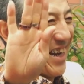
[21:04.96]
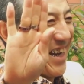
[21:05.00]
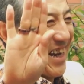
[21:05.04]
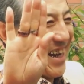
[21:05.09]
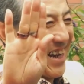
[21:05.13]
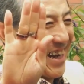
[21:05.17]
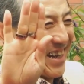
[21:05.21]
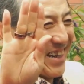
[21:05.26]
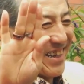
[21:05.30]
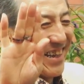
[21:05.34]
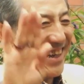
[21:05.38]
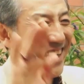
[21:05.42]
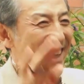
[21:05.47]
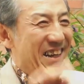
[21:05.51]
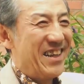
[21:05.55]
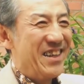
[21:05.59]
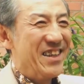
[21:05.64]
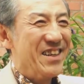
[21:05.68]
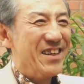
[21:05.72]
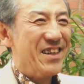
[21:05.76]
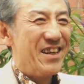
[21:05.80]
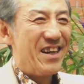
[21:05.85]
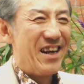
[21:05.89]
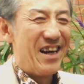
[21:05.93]
And
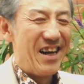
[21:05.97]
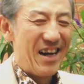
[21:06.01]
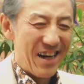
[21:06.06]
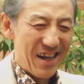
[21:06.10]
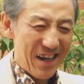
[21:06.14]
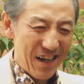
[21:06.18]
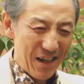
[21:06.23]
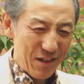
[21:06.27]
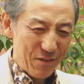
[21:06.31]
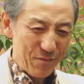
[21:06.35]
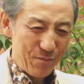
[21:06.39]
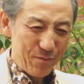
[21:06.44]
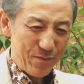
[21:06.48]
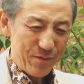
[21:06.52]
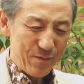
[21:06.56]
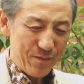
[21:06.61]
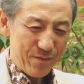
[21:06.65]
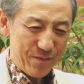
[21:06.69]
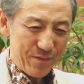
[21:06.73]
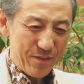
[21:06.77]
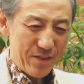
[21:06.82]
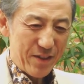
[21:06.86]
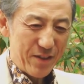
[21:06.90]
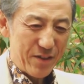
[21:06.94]

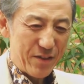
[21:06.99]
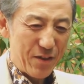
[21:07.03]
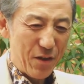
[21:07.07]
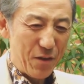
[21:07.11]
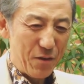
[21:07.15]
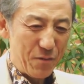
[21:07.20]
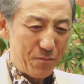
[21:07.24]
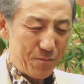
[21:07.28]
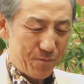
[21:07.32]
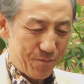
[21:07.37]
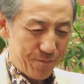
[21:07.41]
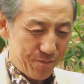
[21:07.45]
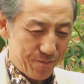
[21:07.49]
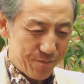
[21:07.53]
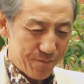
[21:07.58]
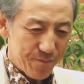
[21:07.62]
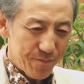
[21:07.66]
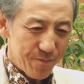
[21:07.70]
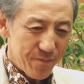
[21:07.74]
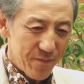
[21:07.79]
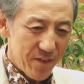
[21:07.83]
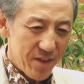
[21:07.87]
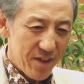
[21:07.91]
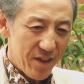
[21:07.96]
so
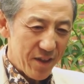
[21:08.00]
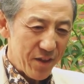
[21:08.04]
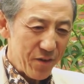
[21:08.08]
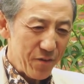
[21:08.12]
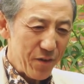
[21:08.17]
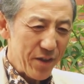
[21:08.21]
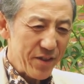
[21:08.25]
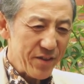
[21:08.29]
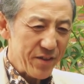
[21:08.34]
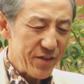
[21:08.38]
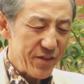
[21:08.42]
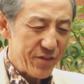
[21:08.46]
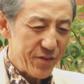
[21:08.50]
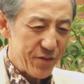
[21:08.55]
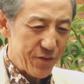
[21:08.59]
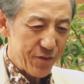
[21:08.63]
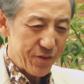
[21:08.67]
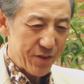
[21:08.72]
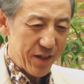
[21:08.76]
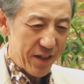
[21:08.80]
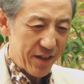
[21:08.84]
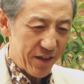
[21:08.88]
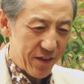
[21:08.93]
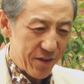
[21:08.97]
you ask the
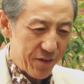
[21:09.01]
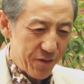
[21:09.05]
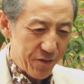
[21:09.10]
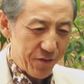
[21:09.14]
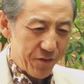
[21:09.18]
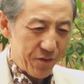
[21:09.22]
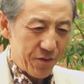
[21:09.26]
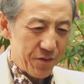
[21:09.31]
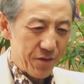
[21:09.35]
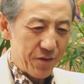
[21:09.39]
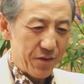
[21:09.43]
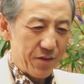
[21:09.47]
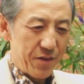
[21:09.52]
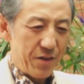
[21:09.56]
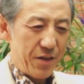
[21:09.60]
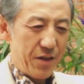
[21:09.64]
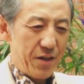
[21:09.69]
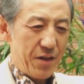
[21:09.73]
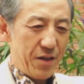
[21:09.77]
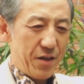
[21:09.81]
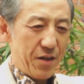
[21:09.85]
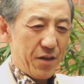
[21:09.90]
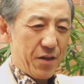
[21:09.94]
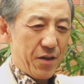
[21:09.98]
student to
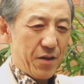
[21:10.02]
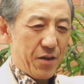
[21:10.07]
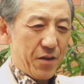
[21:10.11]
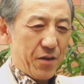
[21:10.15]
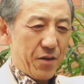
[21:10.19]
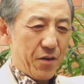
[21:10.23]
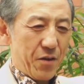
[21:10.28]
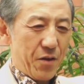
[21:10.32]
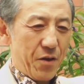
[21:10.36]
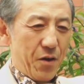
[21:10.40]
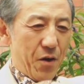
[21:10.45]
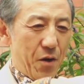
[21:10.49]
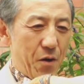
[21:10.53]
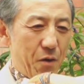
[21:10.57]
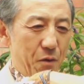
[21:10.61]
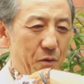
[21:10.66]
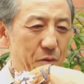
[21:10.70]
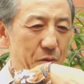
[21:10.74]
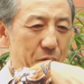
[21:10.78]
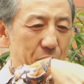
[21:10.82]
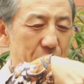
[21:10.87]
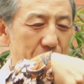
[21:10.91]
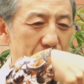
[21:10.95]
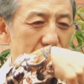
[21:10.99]

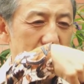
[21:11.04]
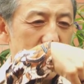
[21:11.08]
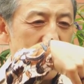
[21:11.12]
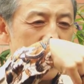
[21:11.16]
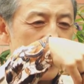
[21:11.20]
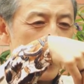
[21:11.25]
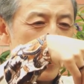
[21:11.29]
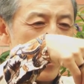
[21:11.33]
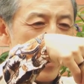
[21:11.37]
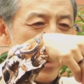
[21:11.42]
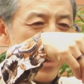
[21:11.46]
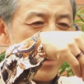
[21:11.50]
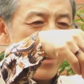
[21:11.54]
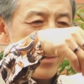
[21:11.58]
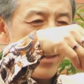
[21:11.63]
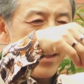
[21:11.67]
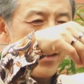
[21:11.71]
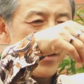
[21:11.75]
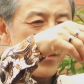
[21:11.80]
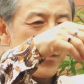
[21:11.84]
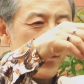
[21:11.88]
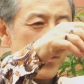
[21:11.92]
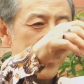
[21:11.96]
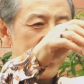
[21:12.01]
go like
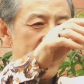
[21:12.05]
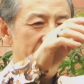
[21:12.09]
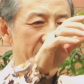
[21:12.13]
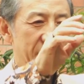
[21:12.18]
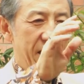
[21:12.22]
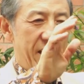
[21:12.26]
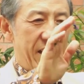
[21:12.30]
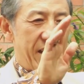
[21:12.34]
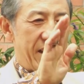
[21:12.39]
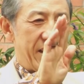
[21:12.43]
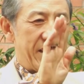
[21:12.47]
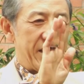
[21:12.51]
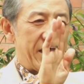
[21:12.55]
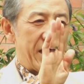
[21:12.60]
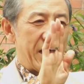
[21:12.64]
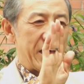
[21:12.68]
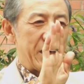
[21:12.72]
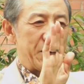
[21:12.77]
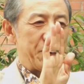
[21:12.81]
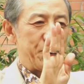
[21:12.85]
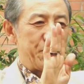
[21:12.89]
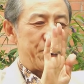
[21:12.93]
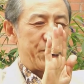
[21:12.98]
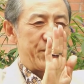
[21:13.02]
this with the hand
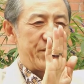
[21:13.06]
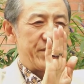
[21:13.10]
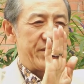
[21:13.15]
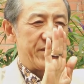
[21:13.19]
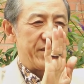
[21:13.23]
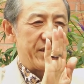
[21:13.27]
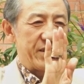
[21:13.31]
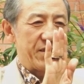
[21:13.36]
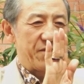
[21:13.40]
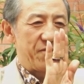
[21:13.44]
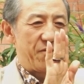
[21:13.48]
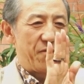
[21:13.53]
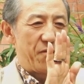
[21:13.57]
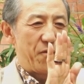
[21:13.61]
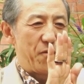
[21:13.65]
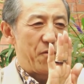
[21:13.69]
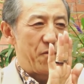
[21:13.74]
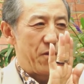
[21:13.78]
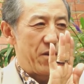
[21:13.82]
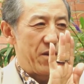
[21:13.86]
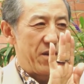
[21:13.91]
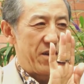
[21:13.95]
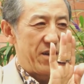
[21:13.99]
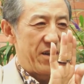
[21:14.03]
and push it
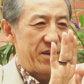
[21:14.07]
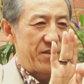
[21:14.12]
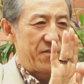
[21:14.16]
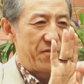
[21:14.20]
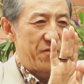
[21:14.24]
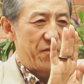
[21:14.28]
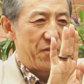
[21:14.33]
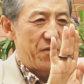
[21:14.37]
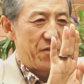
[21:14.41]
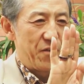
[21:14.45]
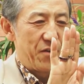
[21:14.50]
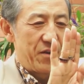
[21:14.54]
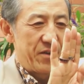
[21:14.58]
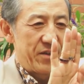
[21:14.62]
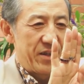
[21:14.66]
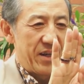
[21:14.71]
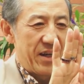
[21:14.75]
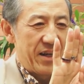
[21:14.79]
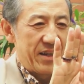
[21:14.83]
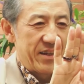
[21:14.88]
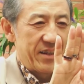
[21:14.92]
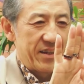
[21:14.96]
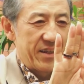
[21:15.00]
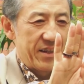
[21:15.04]
forward
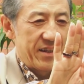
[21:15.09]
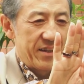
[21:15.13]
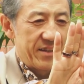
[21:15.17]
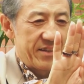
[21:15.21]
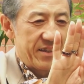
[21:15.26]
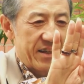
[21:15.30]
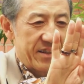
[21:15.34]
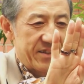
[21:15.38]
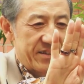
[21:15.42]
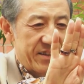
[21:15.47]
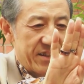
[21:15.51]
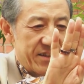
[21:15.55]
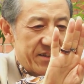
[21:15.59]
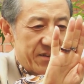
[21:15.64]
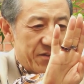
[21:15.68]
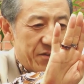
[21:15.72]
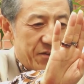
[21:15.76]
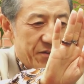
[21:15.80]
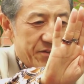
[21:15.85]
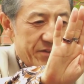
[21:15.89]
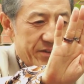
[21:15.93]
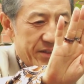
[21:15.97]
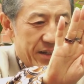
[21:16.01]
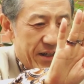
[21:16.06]
until the accent
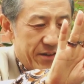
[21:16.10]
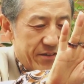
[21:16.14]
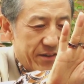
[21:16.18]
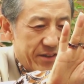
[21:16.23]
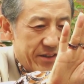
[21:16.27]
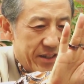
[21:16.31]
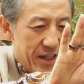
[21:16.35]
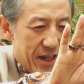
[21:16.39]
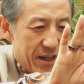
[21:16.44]
goes down.